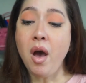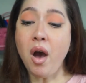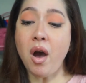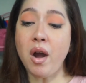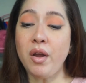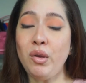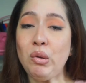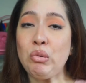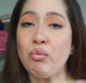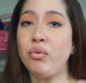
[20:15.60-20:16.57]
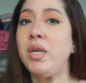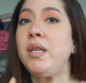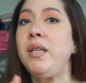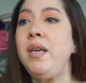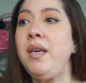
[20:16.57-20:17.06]
Are you
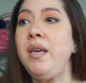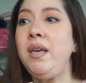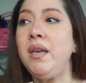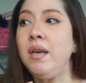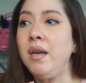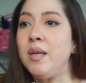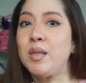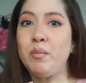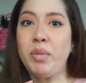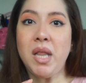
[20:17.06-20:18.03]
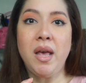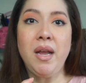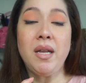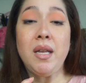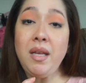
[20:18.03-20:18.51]
really
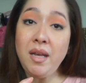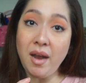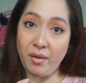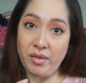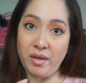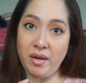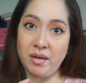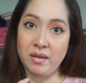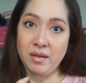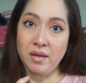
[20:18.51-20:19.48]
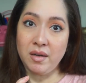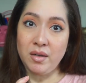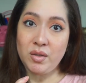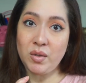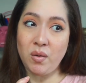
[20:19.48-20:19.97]
supplying a need out there?
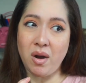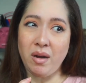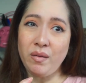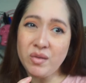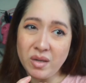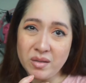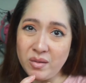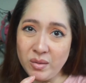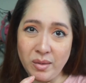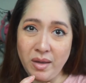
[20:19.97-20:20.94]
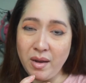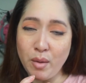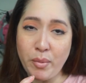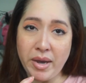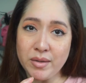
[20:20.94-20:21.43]
So are you just doing a
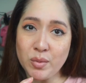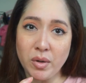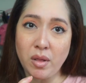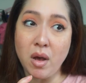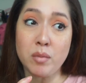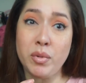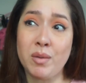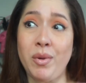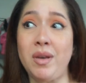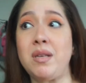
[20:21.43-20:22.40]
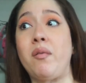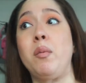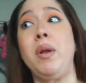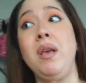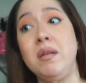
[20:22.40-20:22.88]
password logbook because
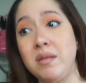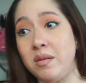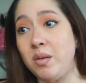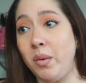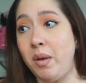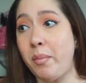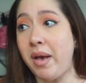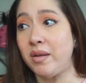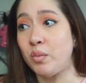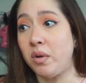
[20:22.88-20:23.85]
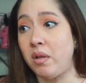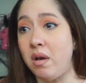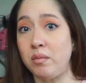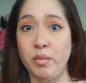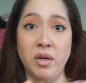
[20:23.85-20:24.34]
everybody else is doing a password
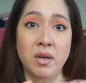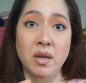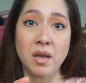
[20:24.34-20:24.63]
logbook?